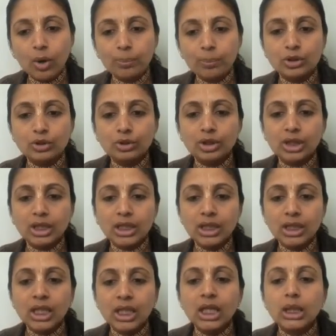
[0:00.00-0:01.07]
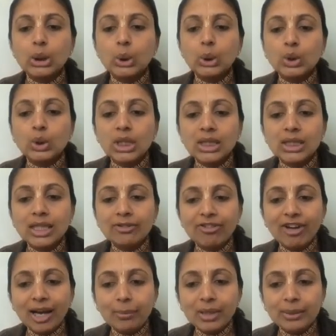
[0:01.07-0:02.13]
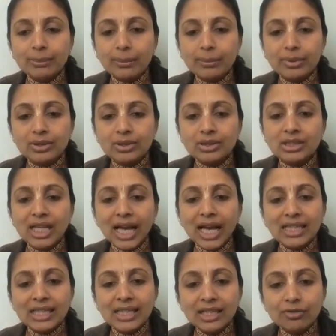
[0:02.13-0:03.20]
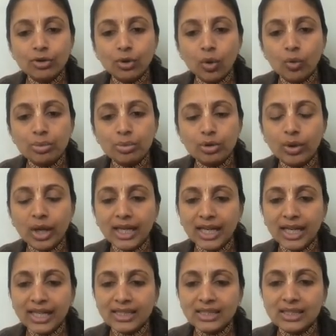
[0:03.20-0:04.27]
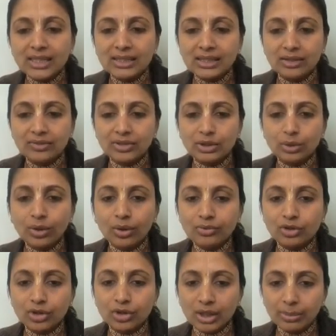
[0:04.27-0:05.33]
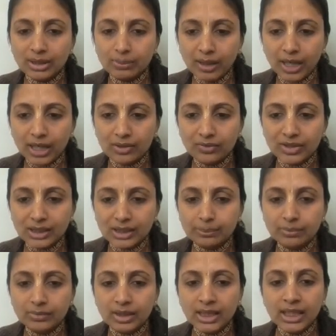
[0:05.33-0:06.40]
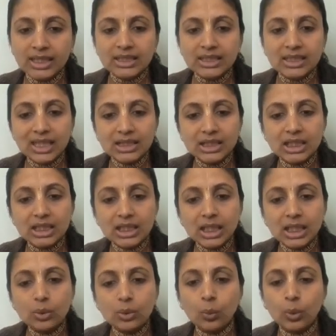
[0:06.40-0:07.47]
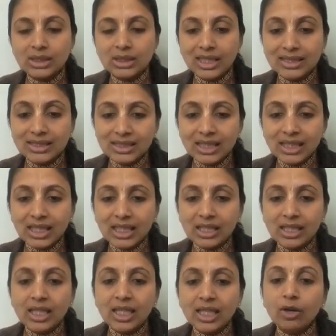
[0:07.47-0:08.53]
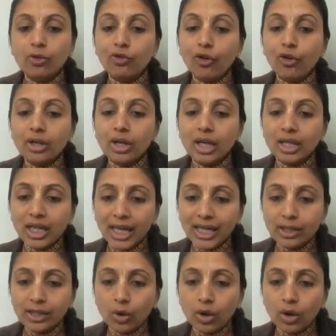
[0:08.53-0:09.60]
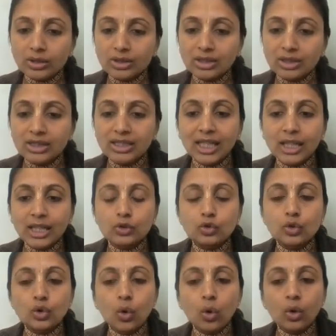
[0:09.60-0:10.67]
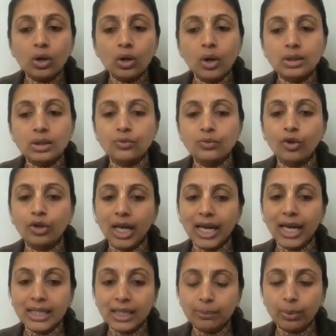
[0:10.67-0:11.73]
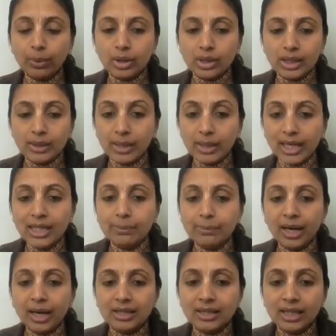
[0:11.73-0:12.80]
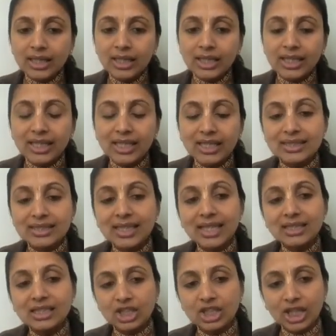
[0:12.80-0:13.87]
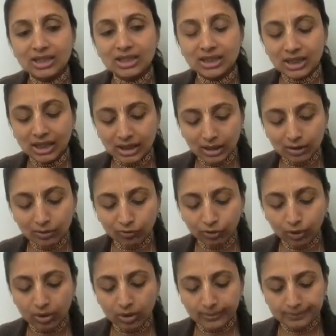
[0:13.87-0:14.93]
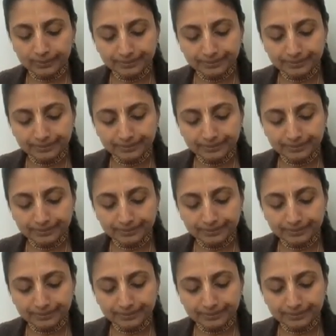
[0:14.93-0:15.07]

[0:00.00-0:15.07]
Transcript: opportunity to cheat the family members and leave home to engage in the service of Srimad Bhagavatam. Such cheating was necessary for a great cause. There is no loss for any party in such transcendental fraud.